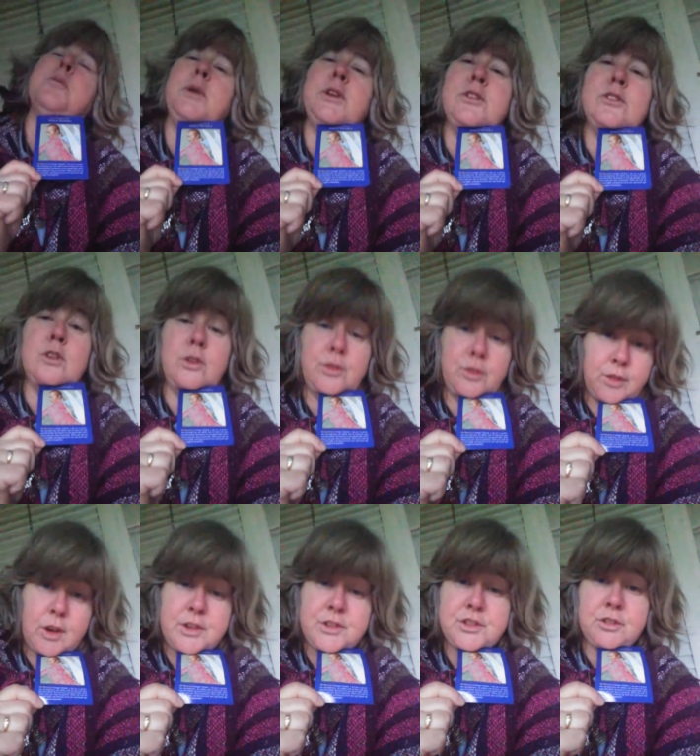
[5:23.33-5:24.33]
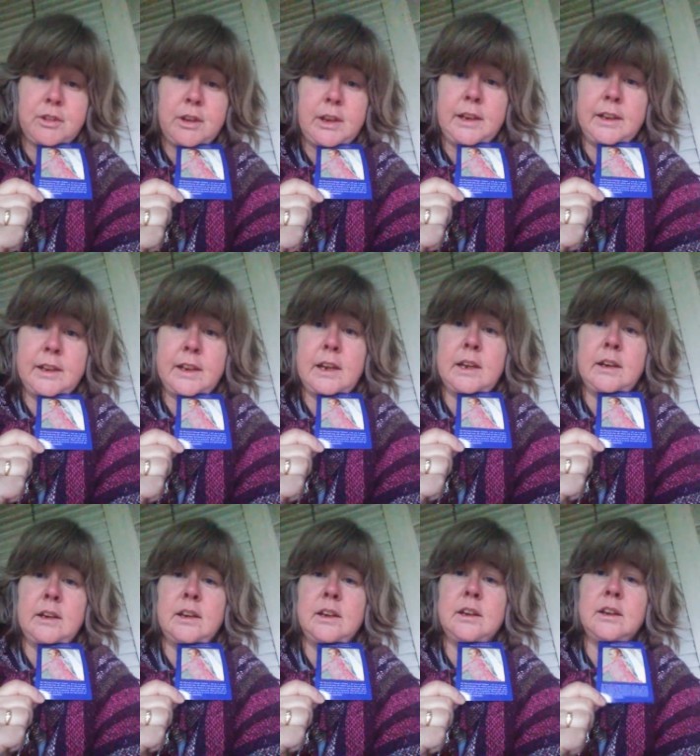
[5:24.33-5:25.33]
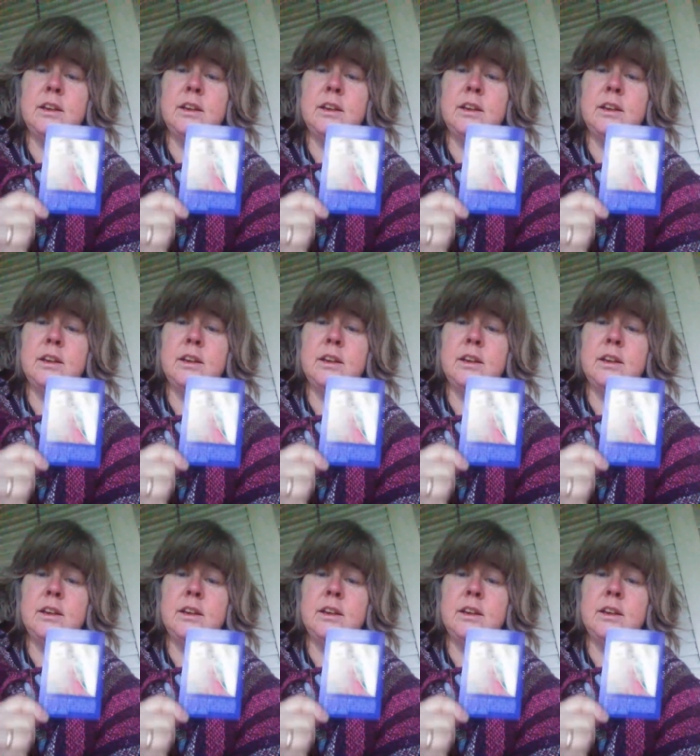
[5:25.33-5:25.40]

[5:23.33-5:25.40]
can be so frustrating can it